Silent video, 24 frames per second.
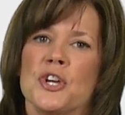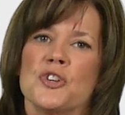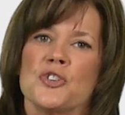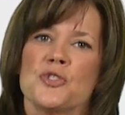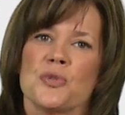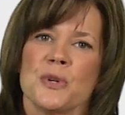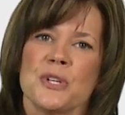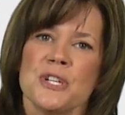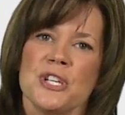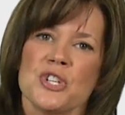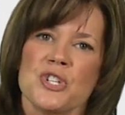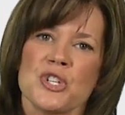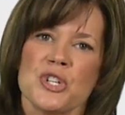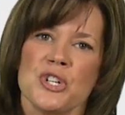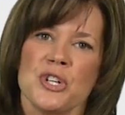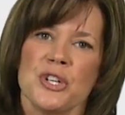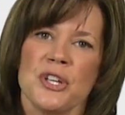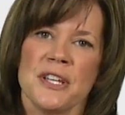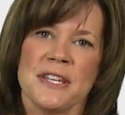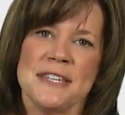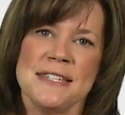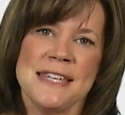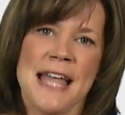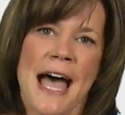
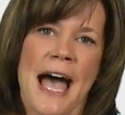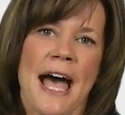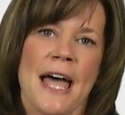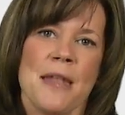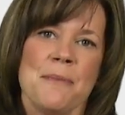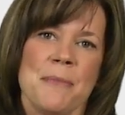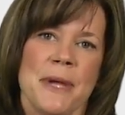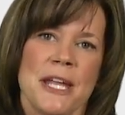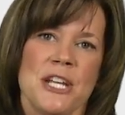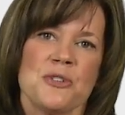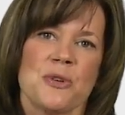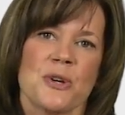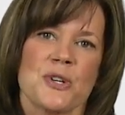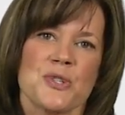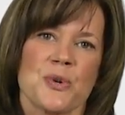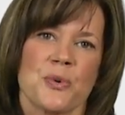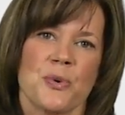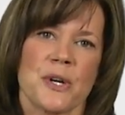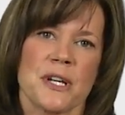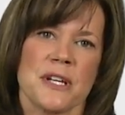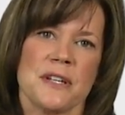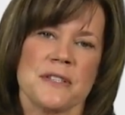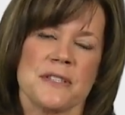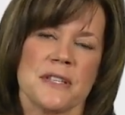Traditional non-matrix
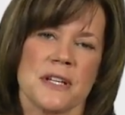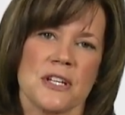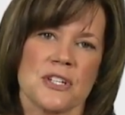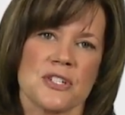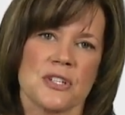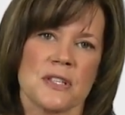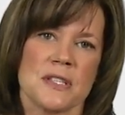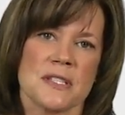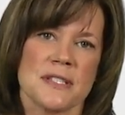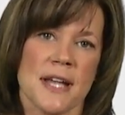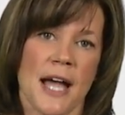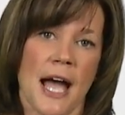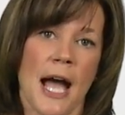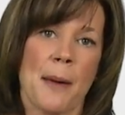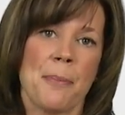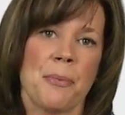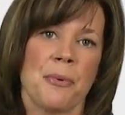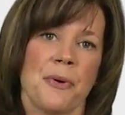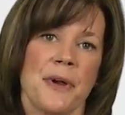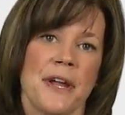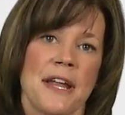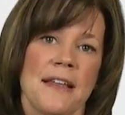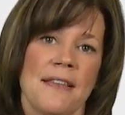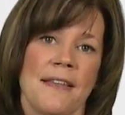organizations
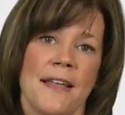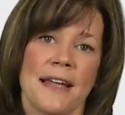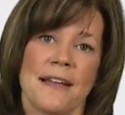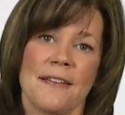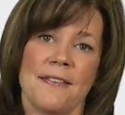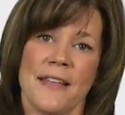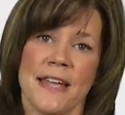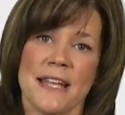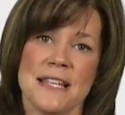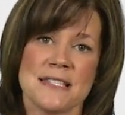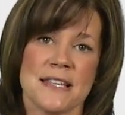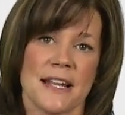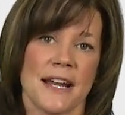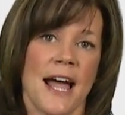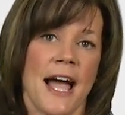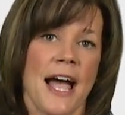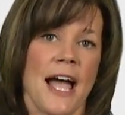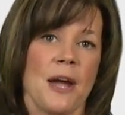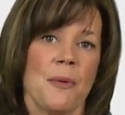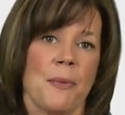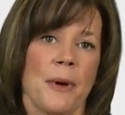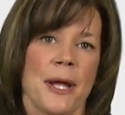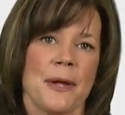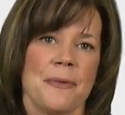operate like lanes on a
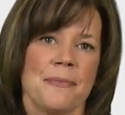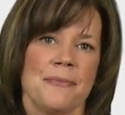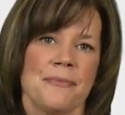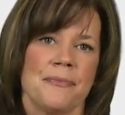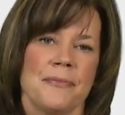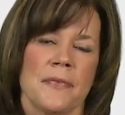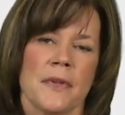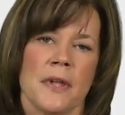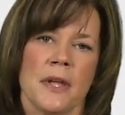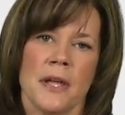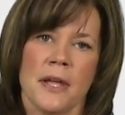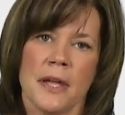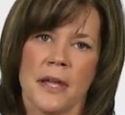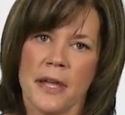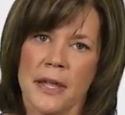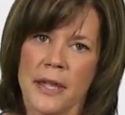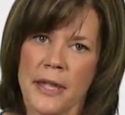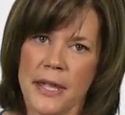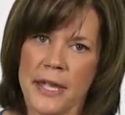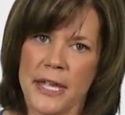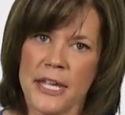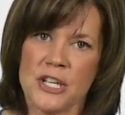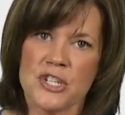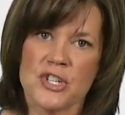highway.
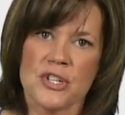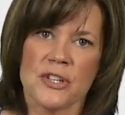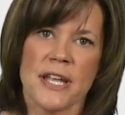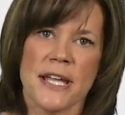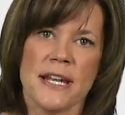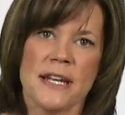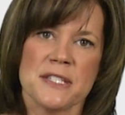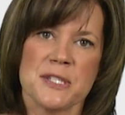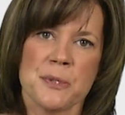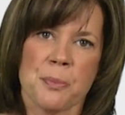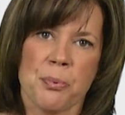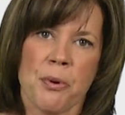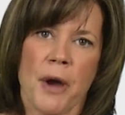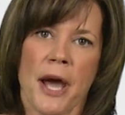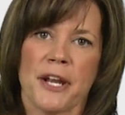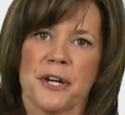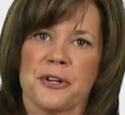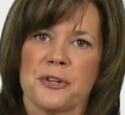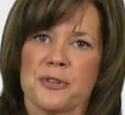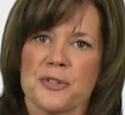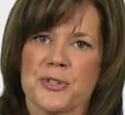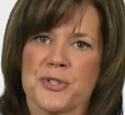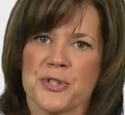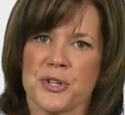Each lane is a
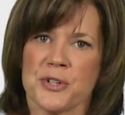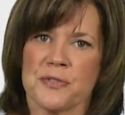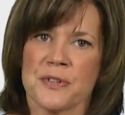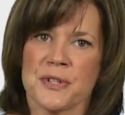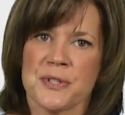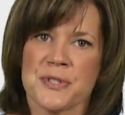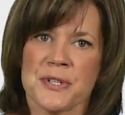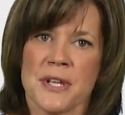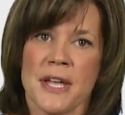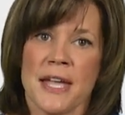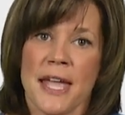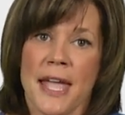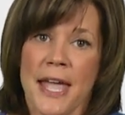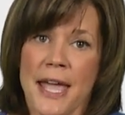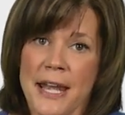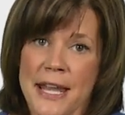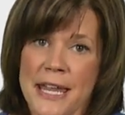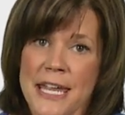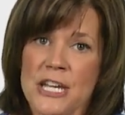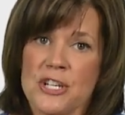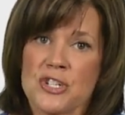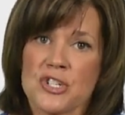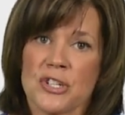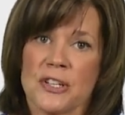product or service,
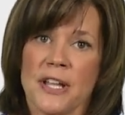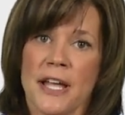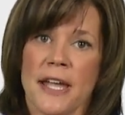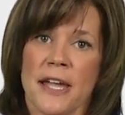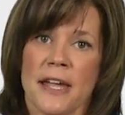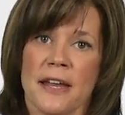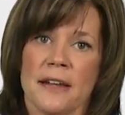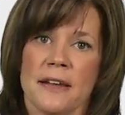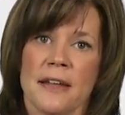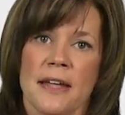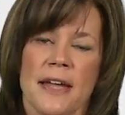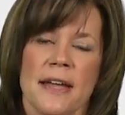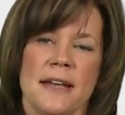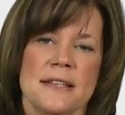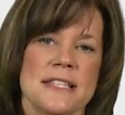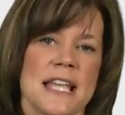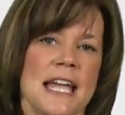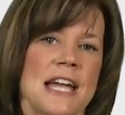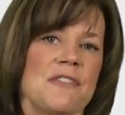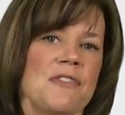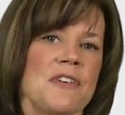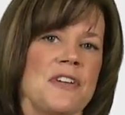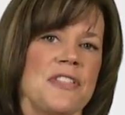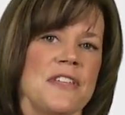and each lane has
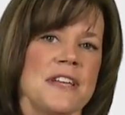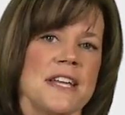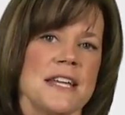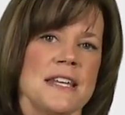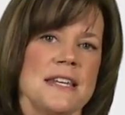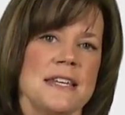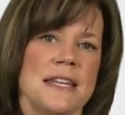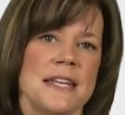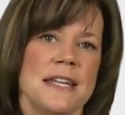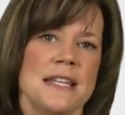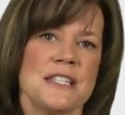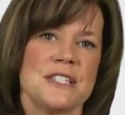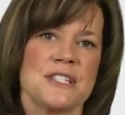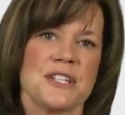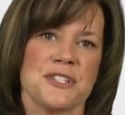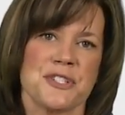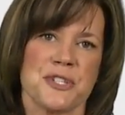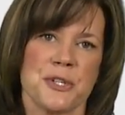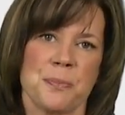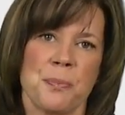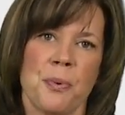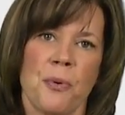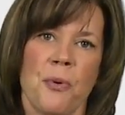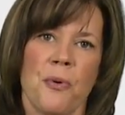everything it needs to
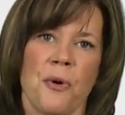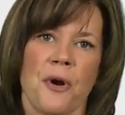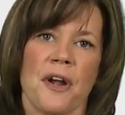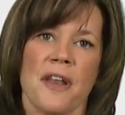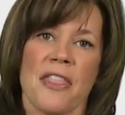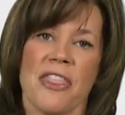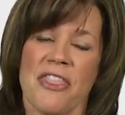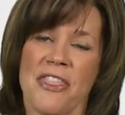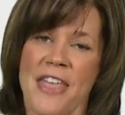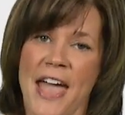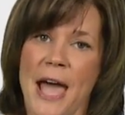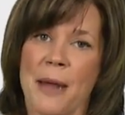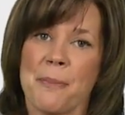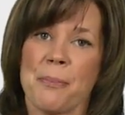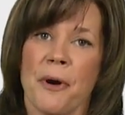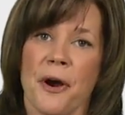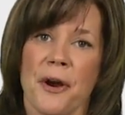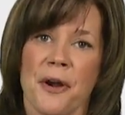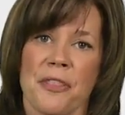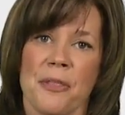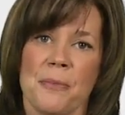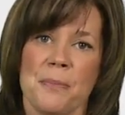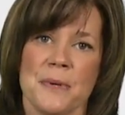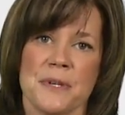support that
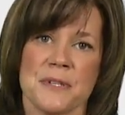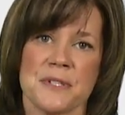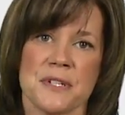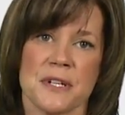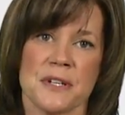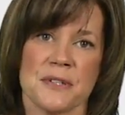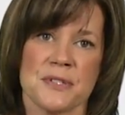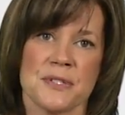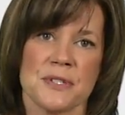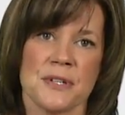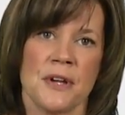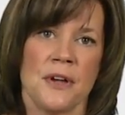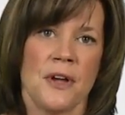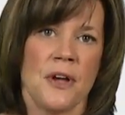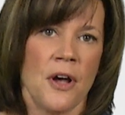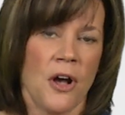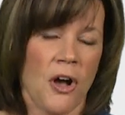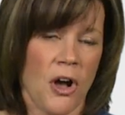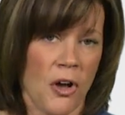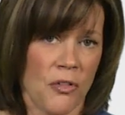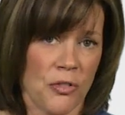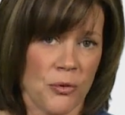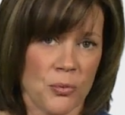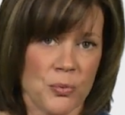part of the business,
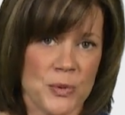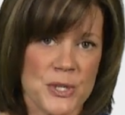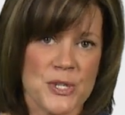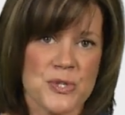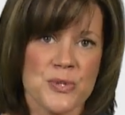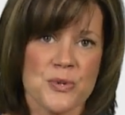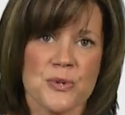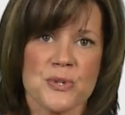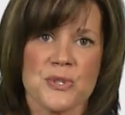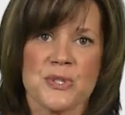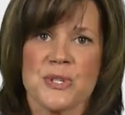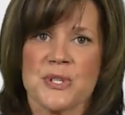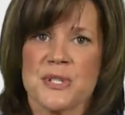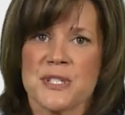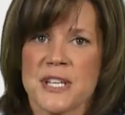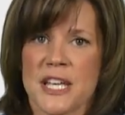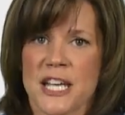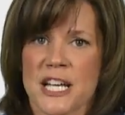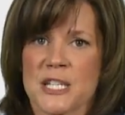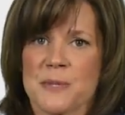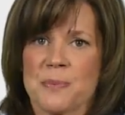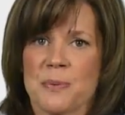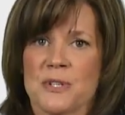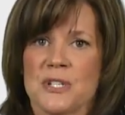all the resources,
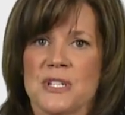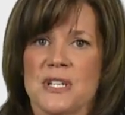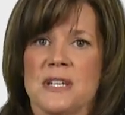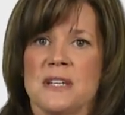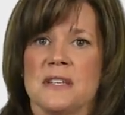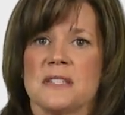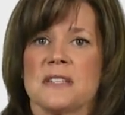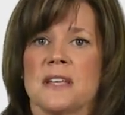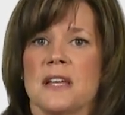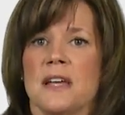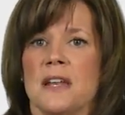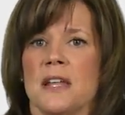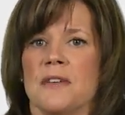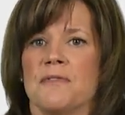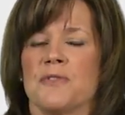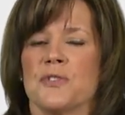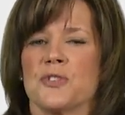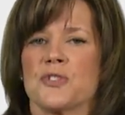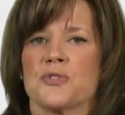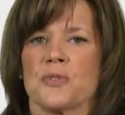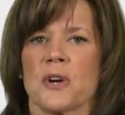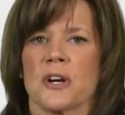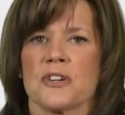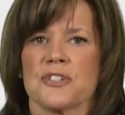expertise, and
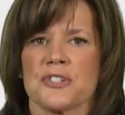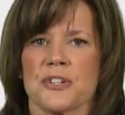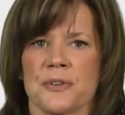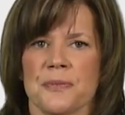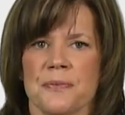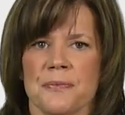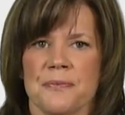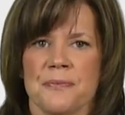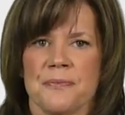infrastructure.